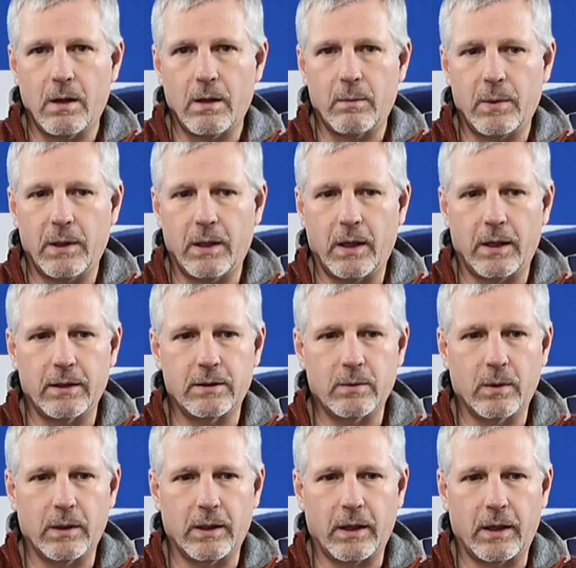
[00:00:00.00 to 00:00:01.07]

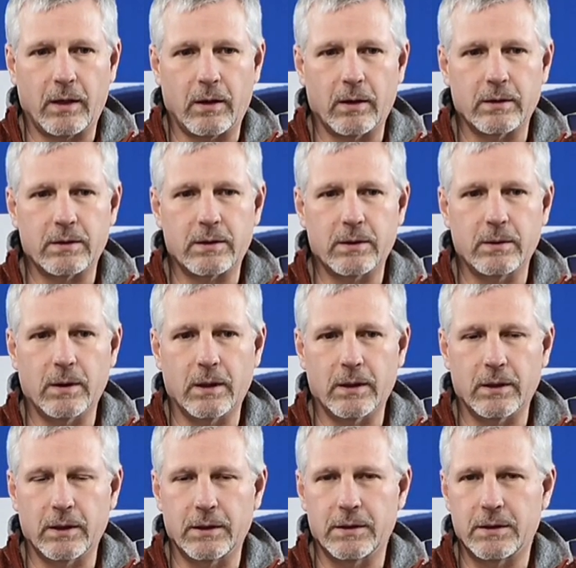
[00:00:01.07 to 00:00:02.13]

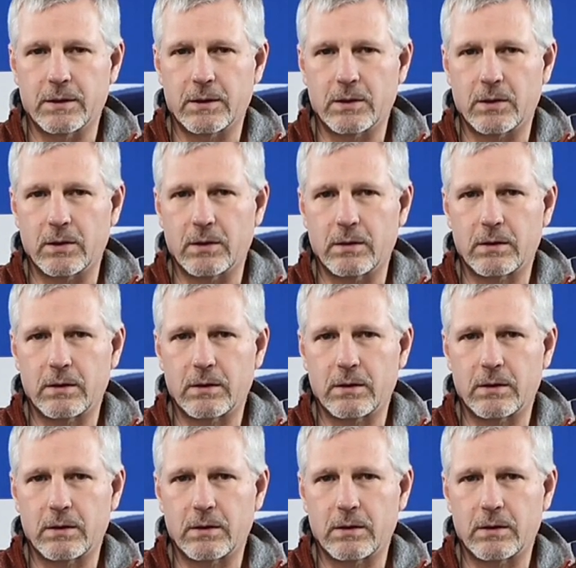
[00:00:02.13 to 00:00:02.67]
PA28R-200's